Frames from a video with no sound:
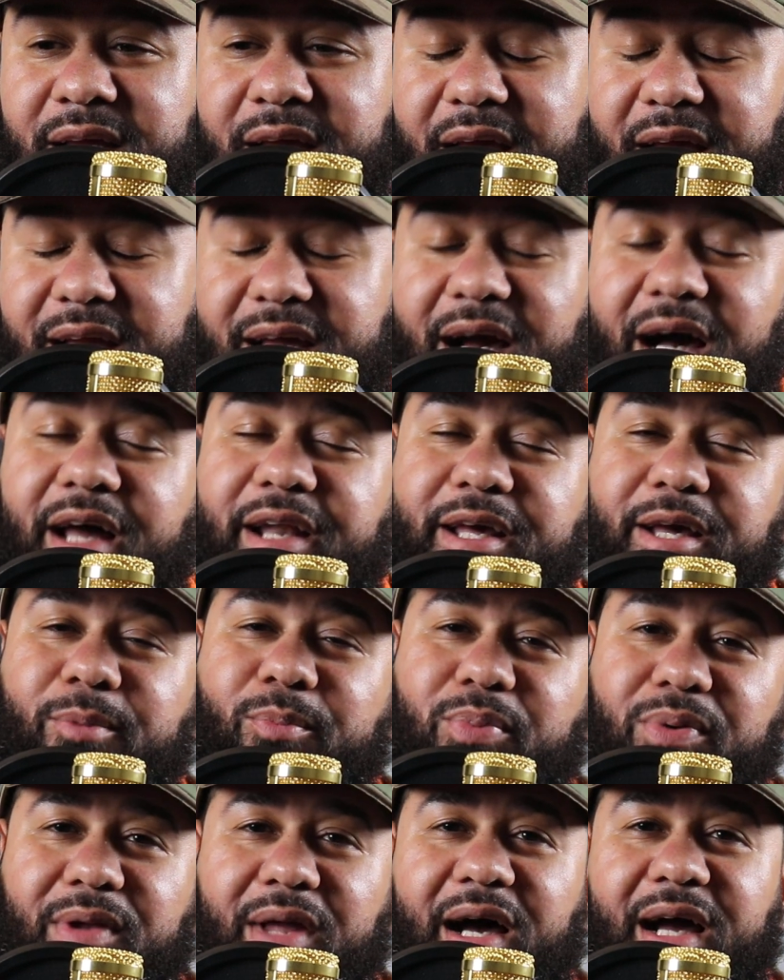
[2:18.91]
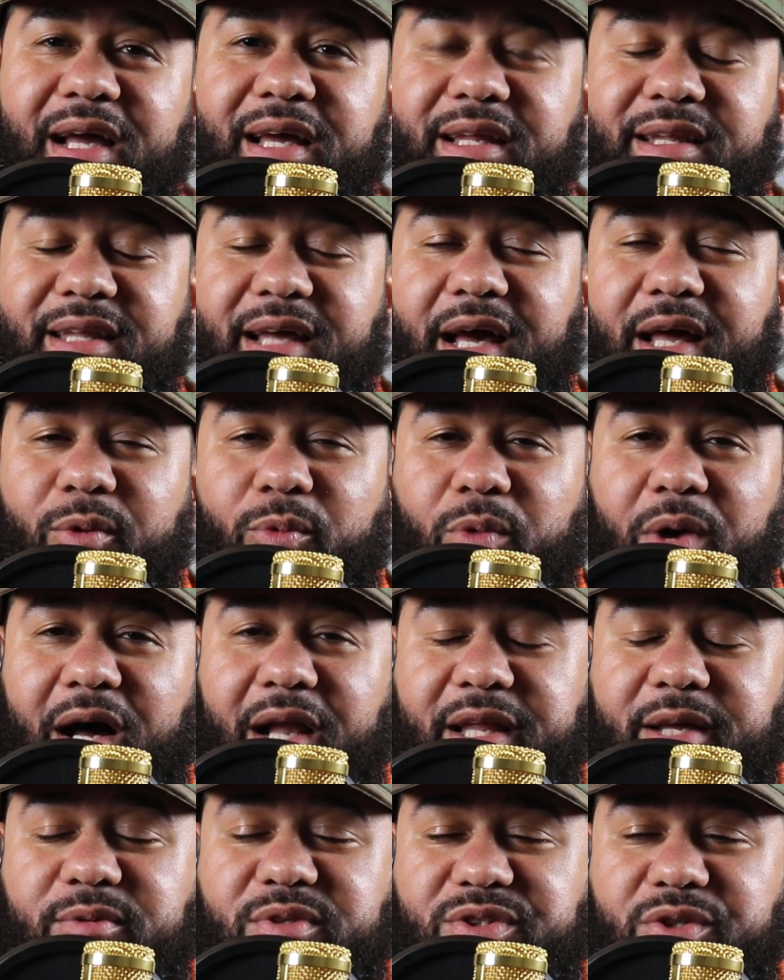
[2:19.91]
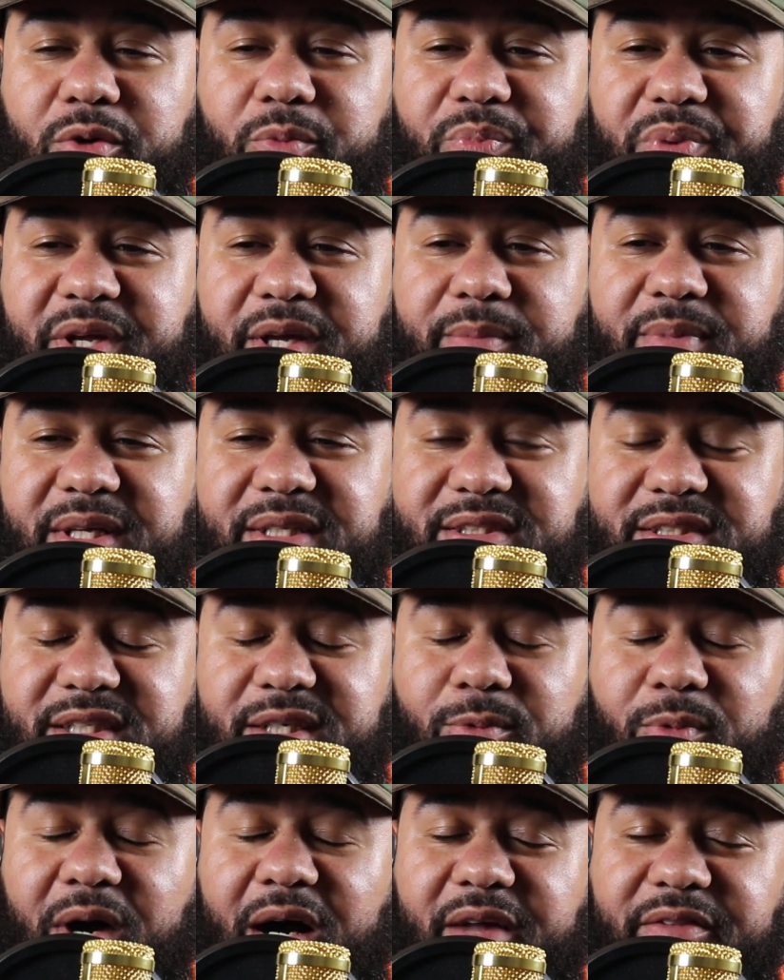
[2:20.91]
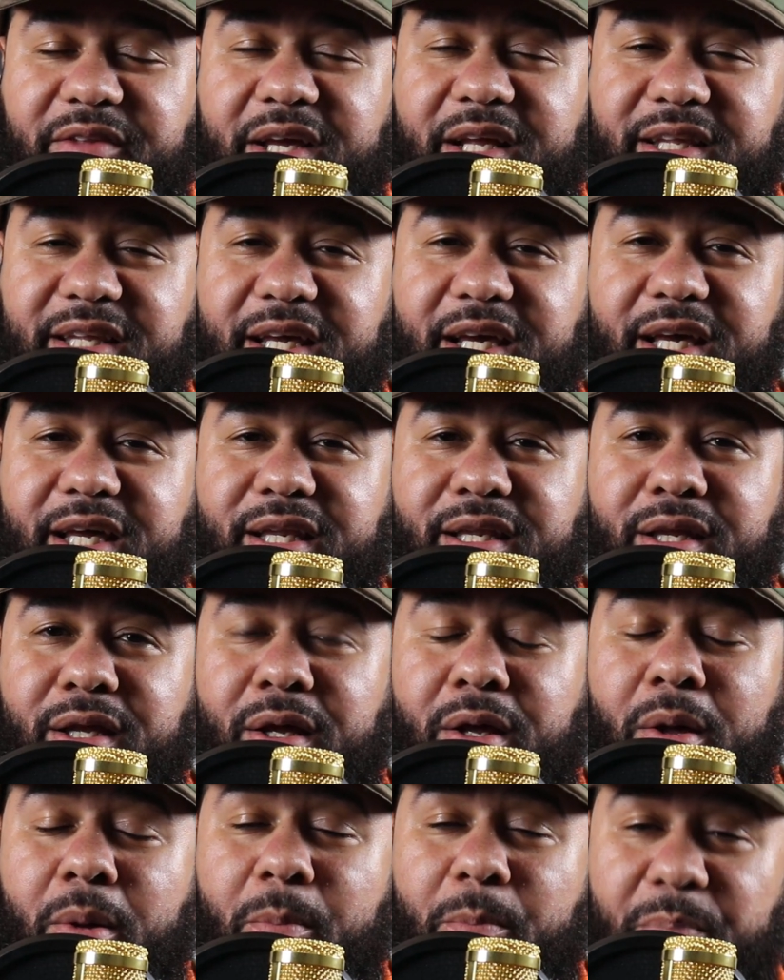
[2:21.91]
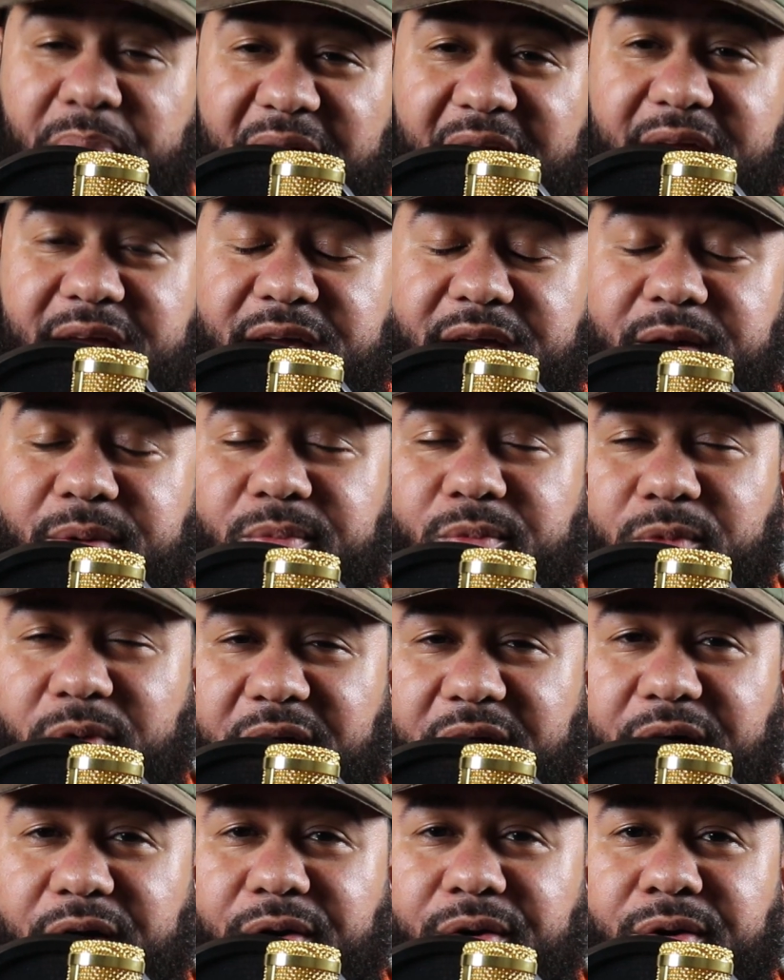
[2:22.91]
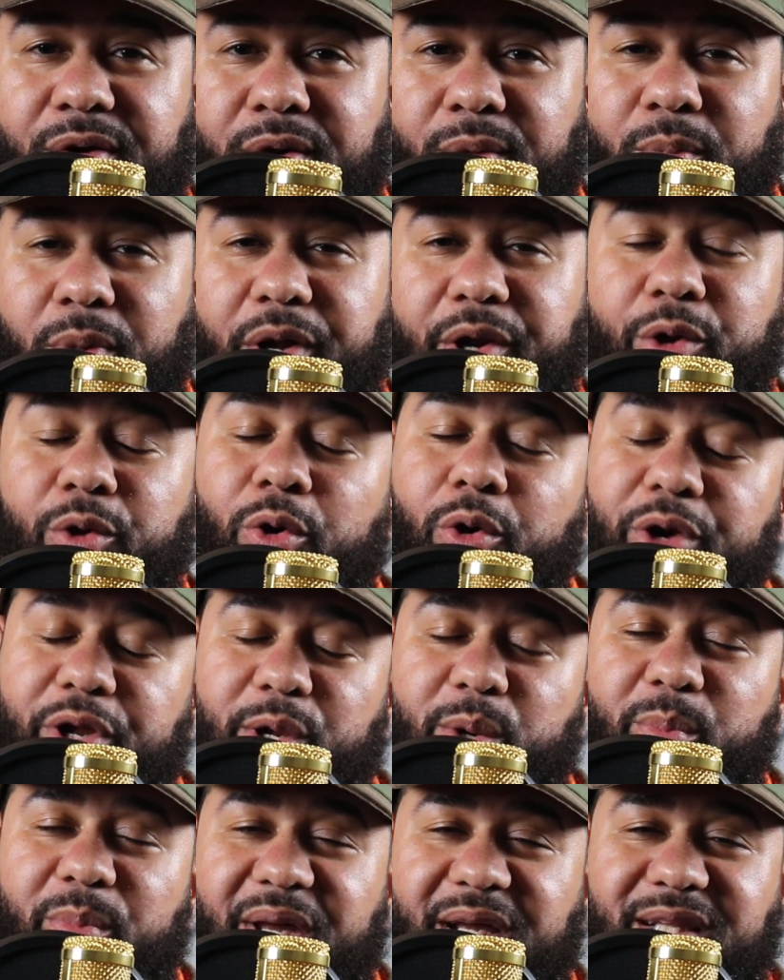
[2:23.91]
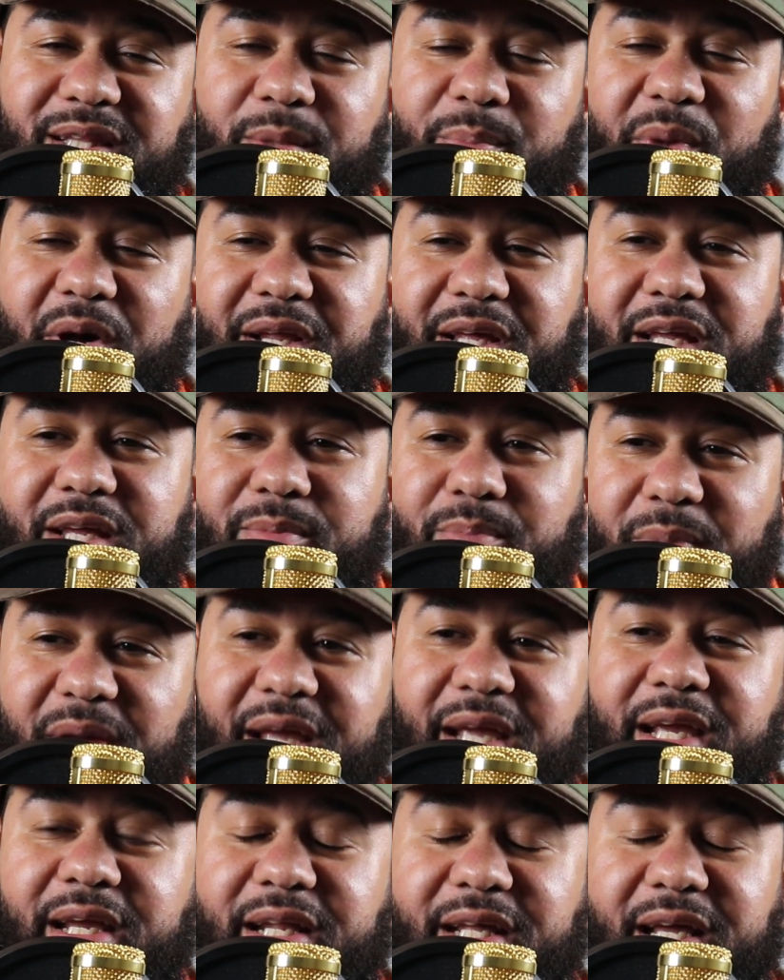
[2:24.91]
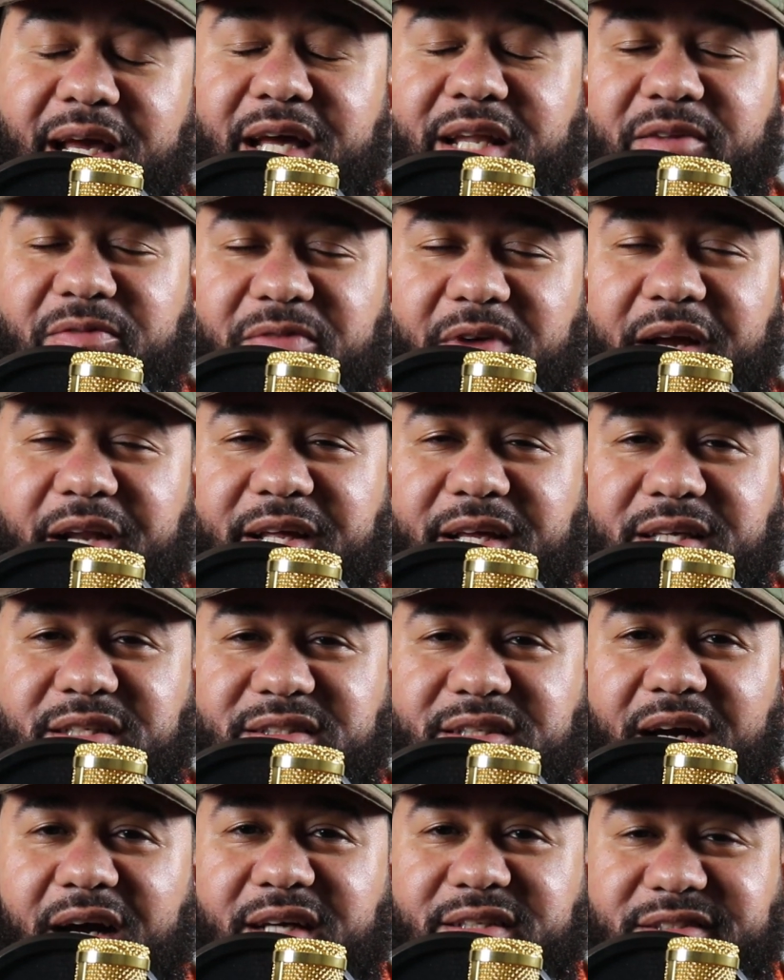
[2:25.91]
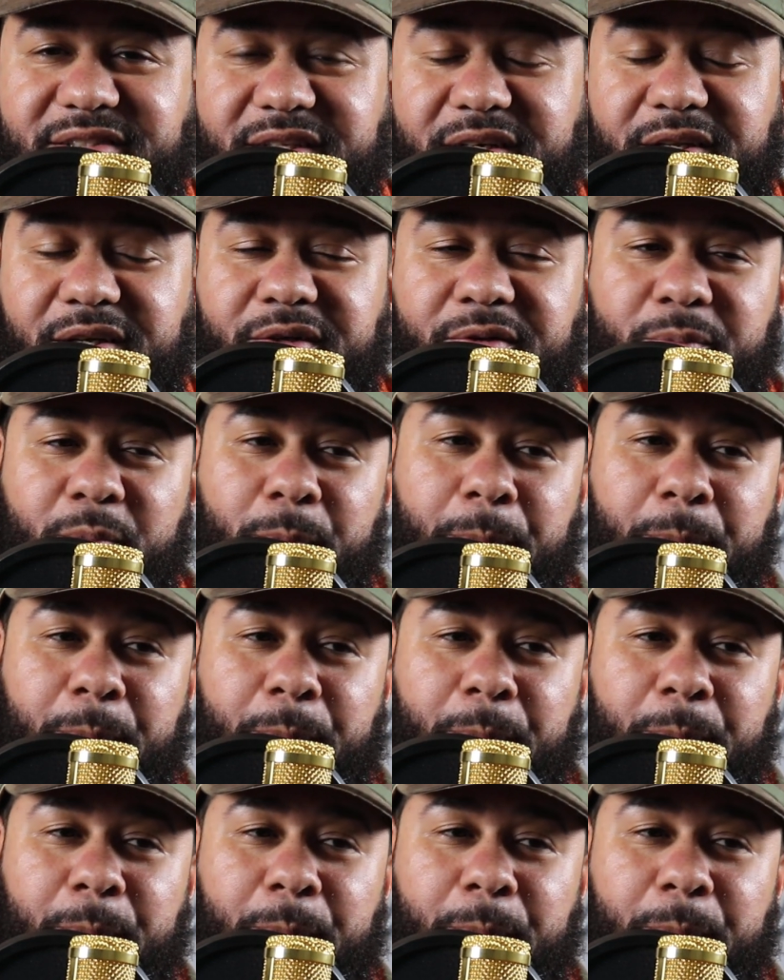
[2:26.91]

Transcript: And kind of implying that while he was on PBC, while they did pay him well, but in order to make the money he made, he had to fight against Godzilla.